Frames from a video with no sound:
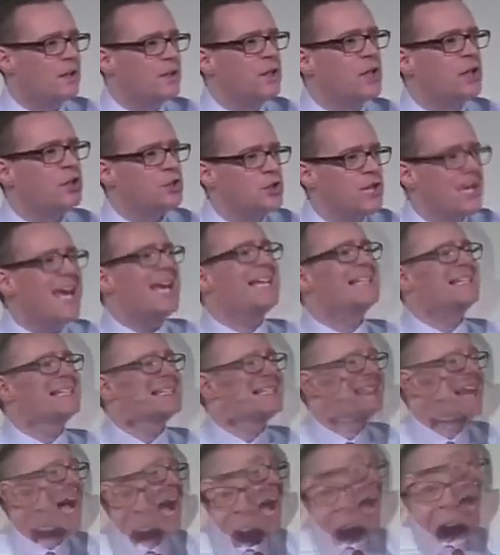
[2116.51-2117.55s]
that
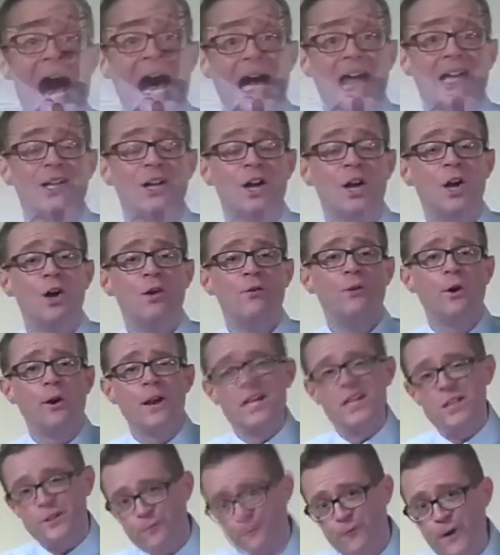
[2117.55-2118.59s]
Jesus had for
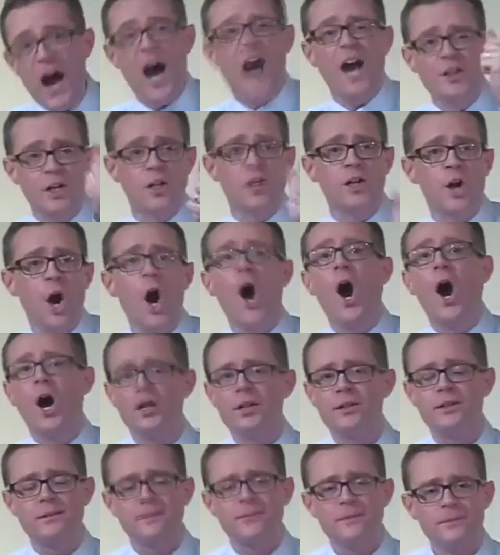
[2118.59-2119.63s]
his Father
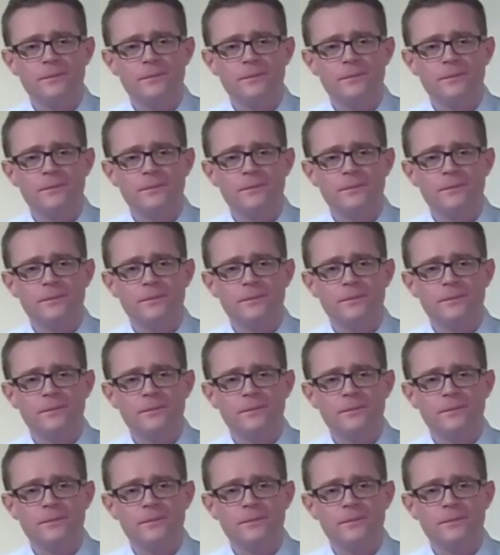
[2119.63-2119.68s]
God.